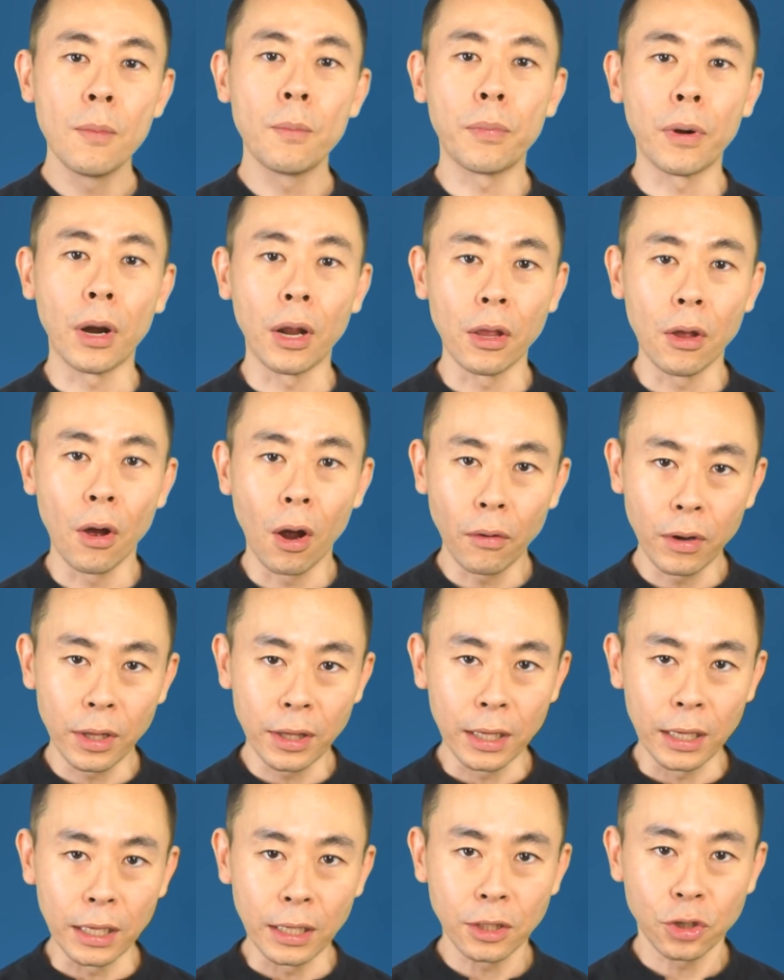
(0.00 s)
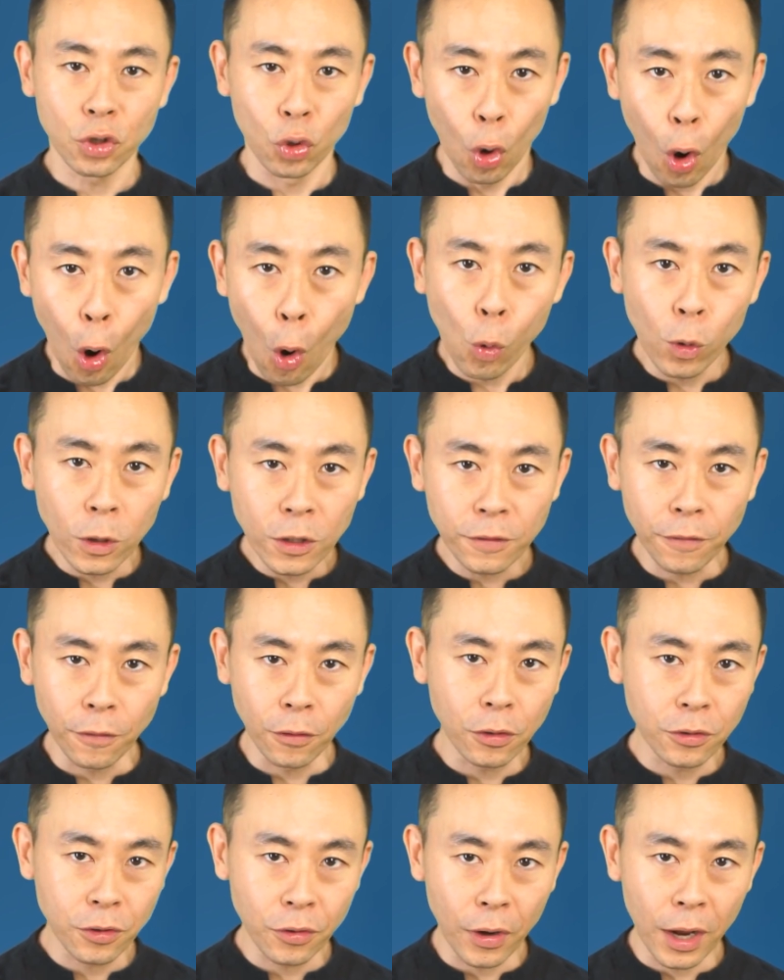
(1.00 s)
Priority to always
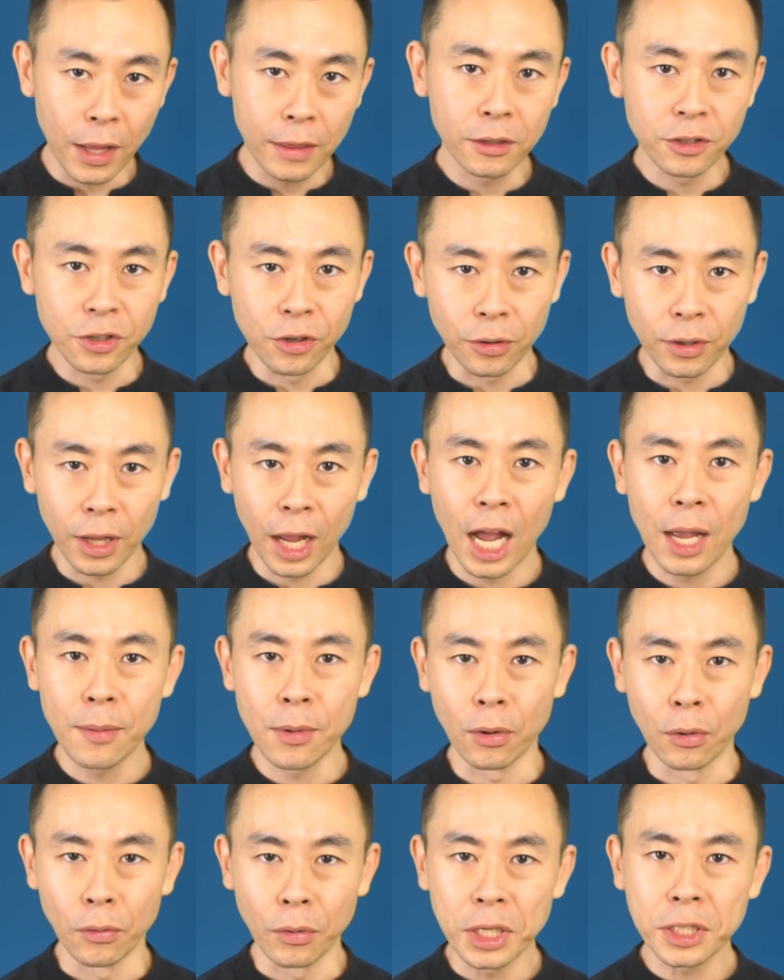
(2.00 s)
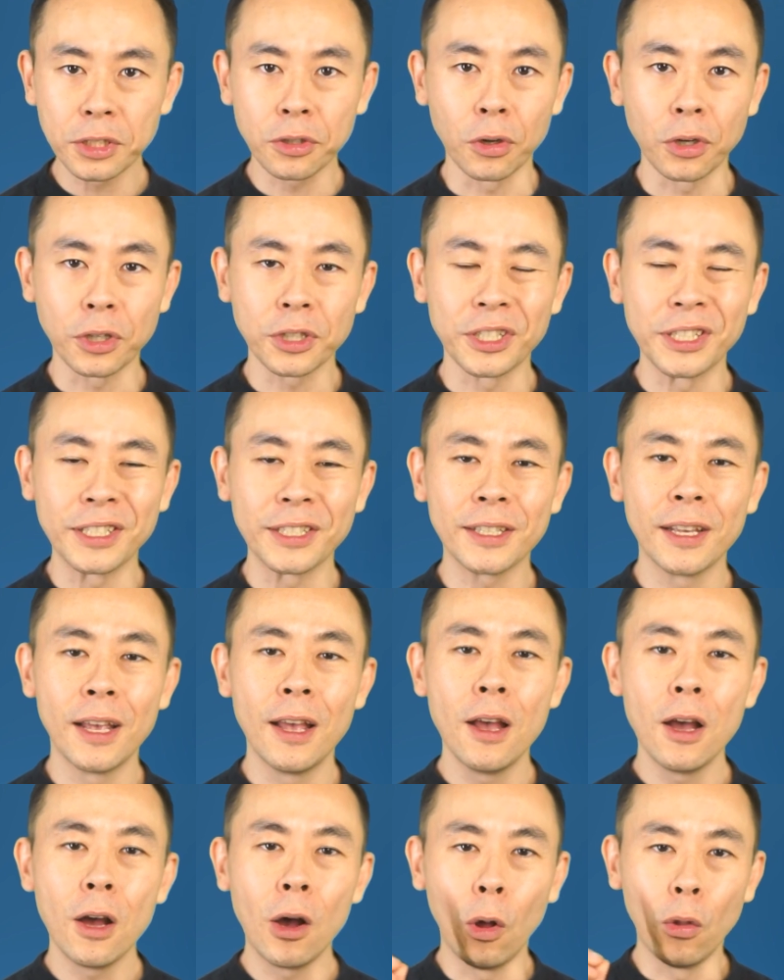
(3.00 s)
focus your energy, your time, your resources
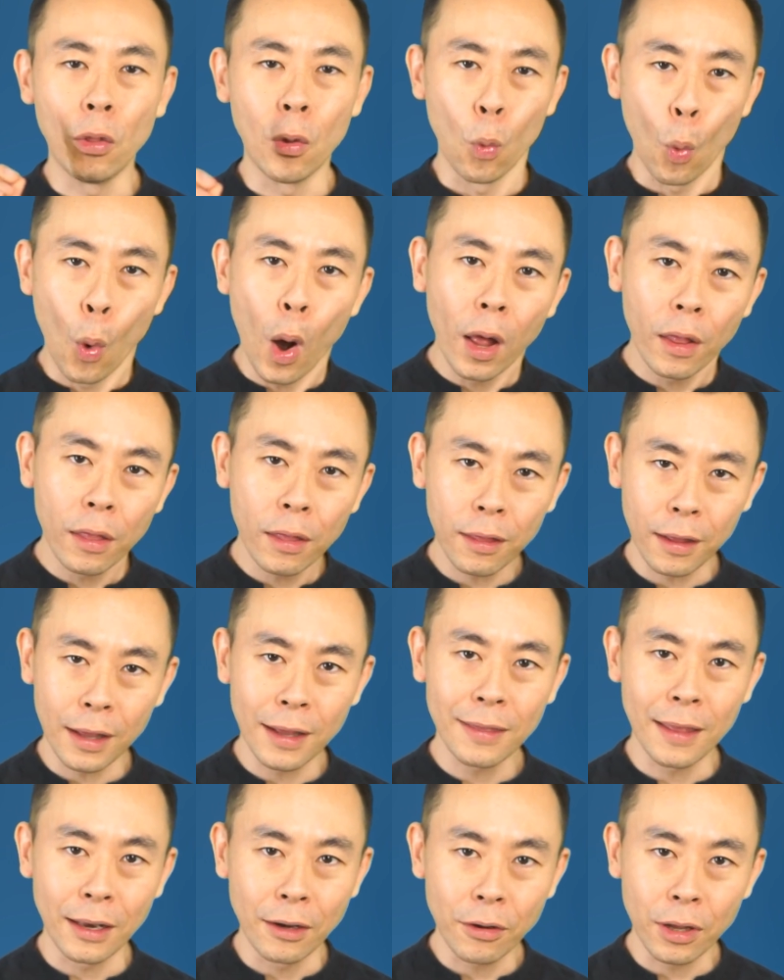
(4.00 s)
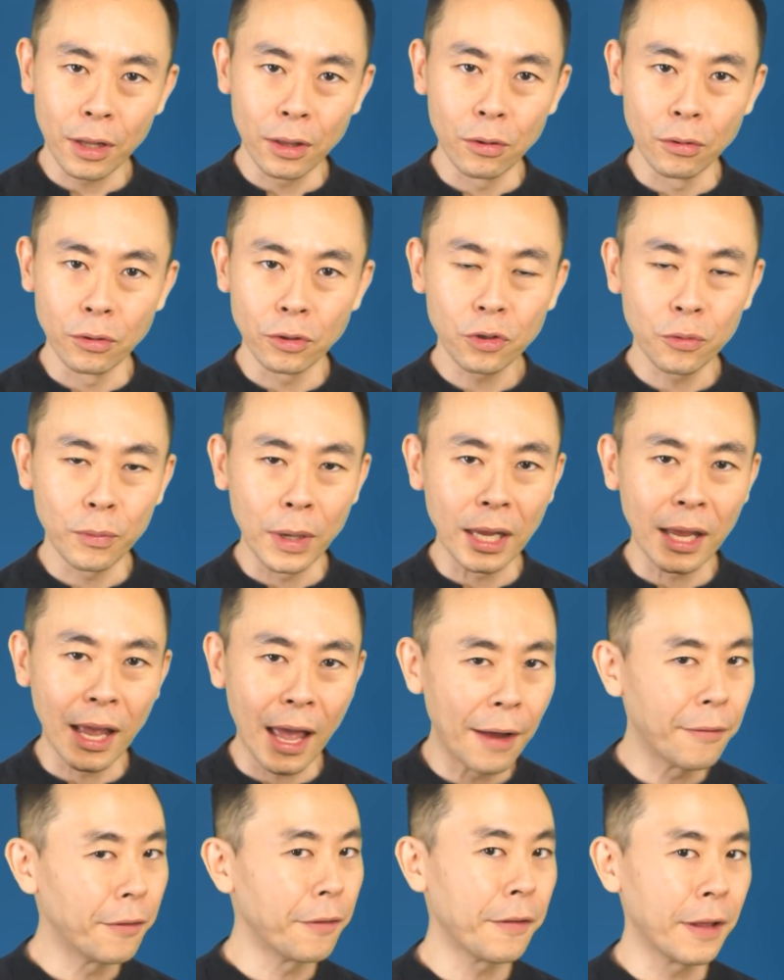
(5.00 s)
on the one thing that you can do to make
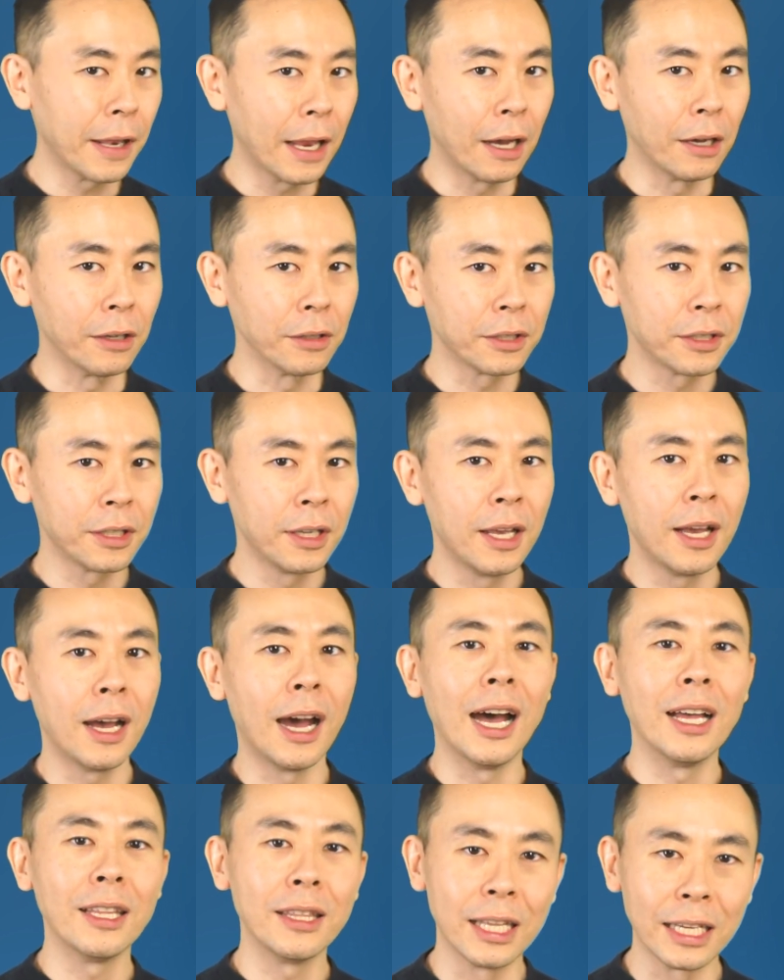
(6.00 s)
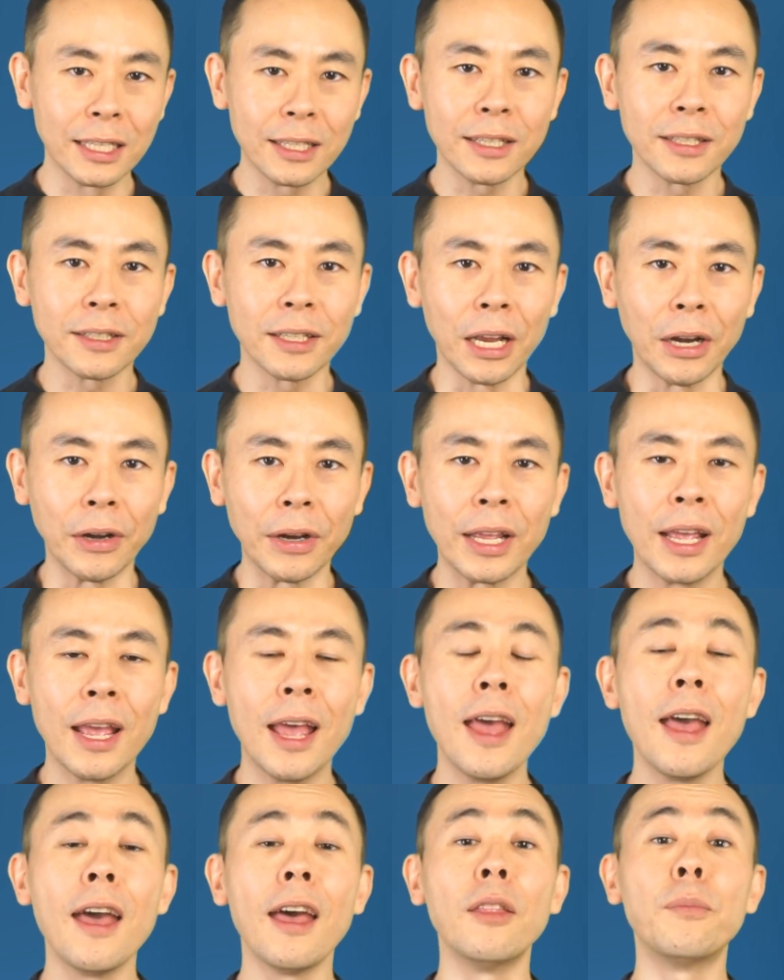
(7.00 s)
everything else unnecessary,
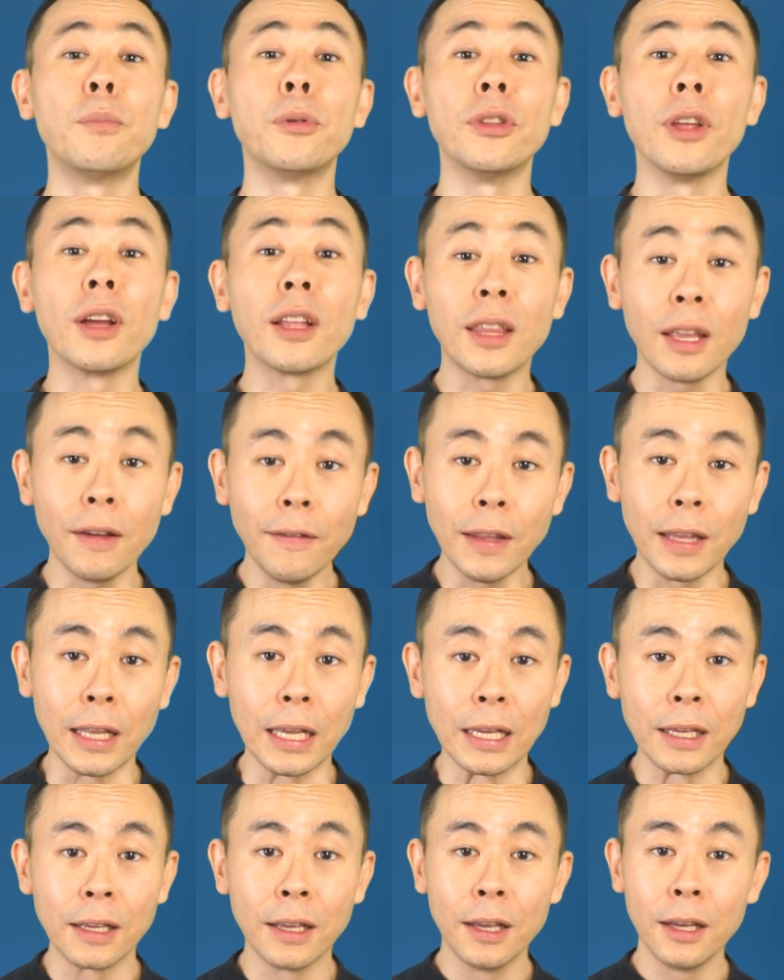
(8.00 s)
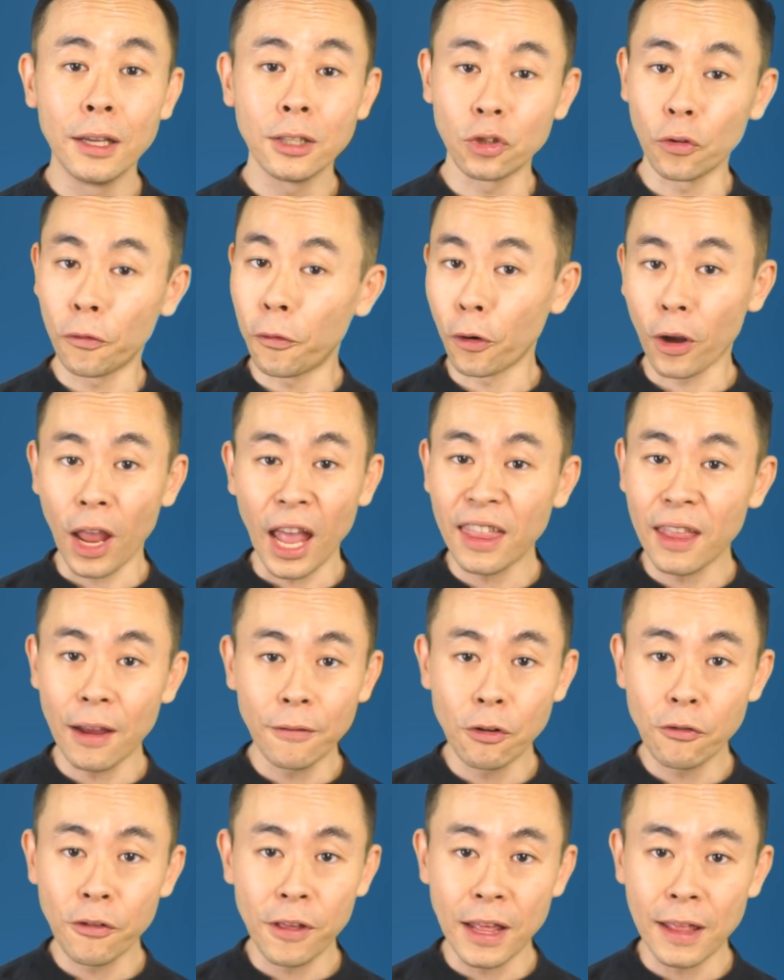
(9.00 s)
and productivity, to forget
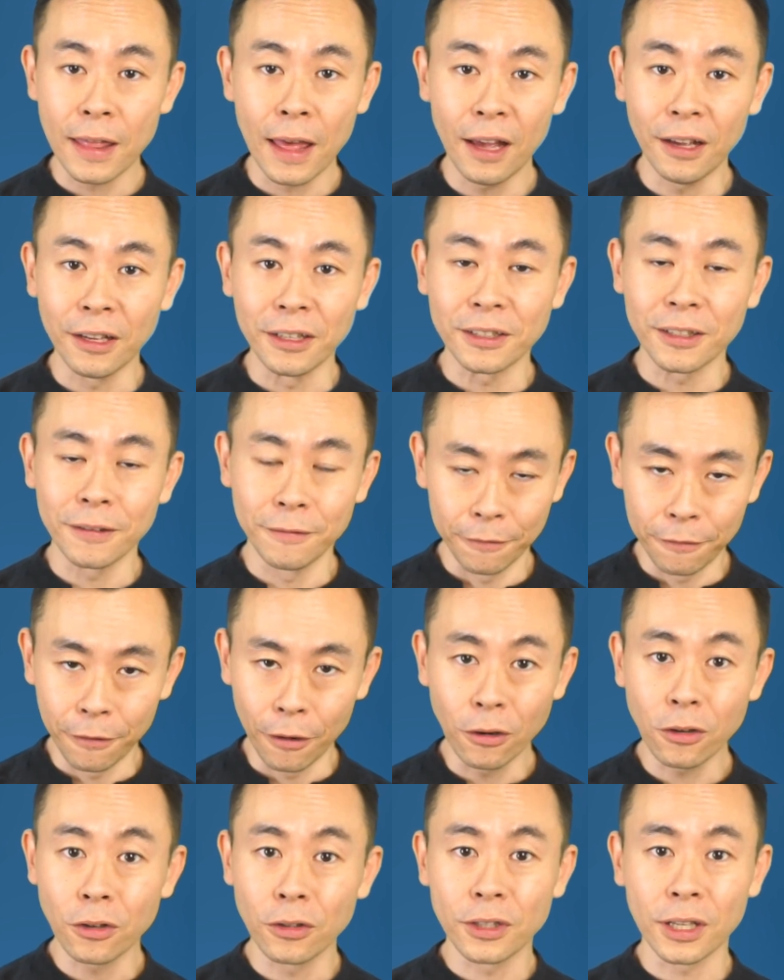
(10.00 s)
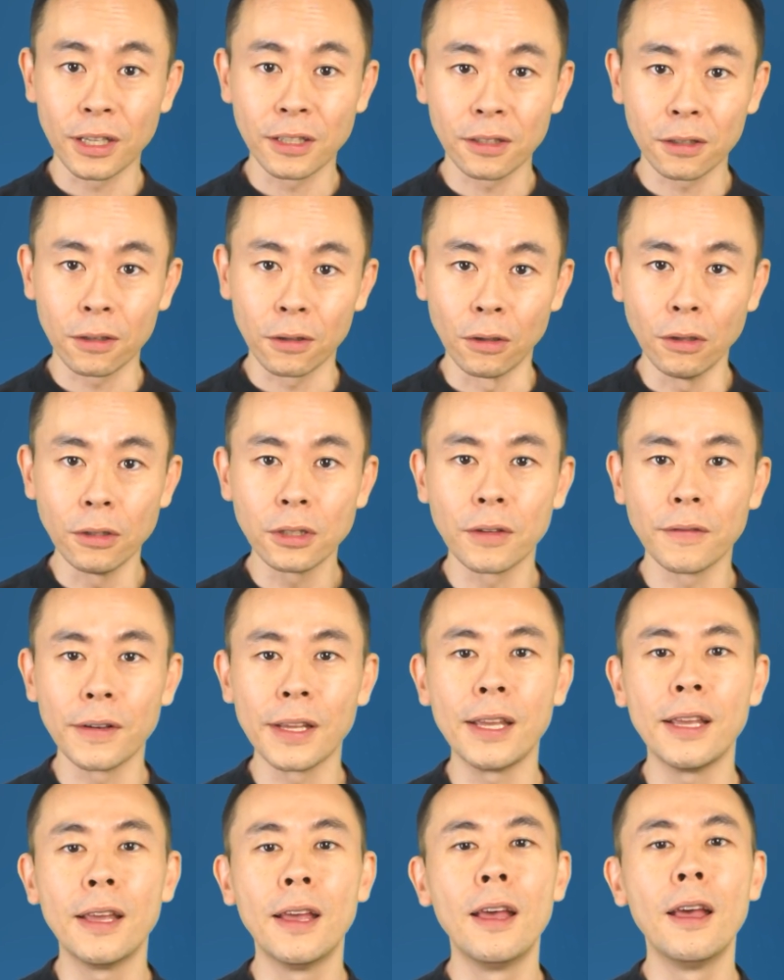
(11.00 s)
everything else and focus
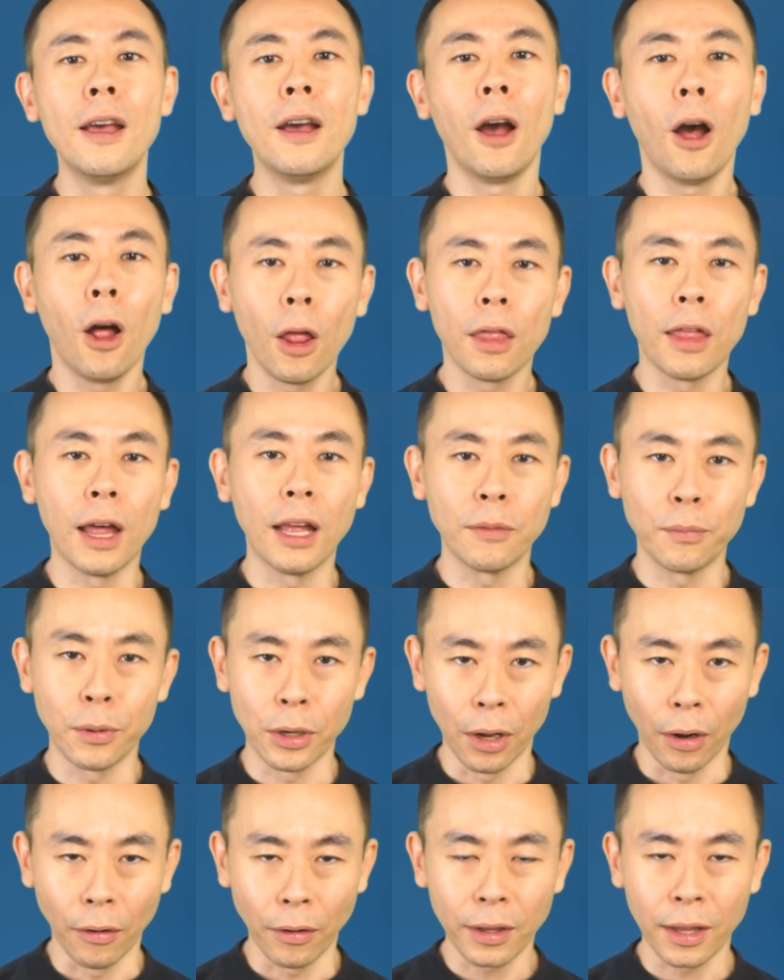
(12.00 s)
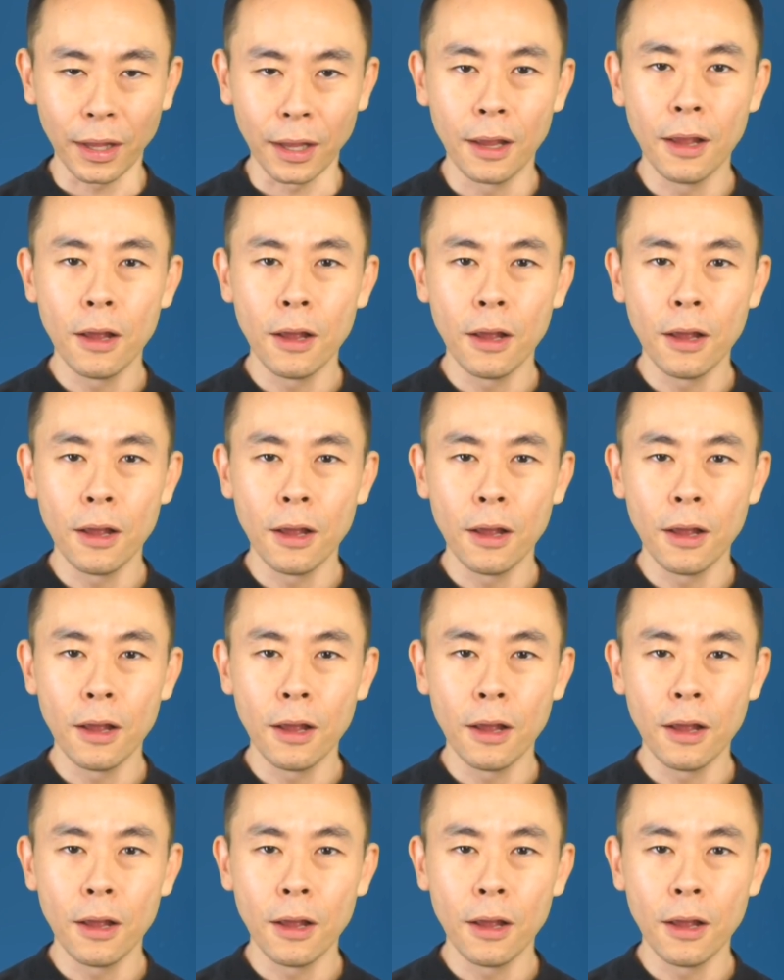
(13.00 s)
exclusively on that priority,